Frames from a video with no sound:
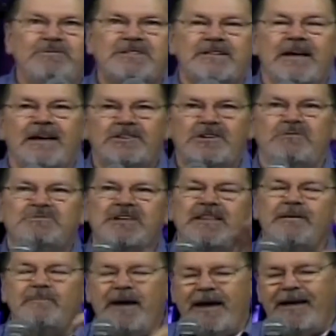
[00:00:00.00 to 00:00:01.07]
was
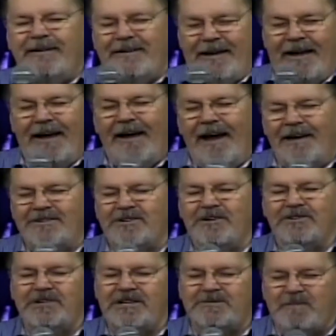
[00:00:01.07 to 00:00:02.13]
in the bed, and so
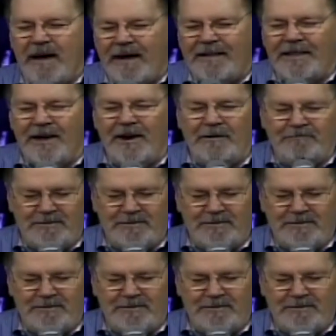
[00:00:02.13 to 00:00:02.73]
she's back there,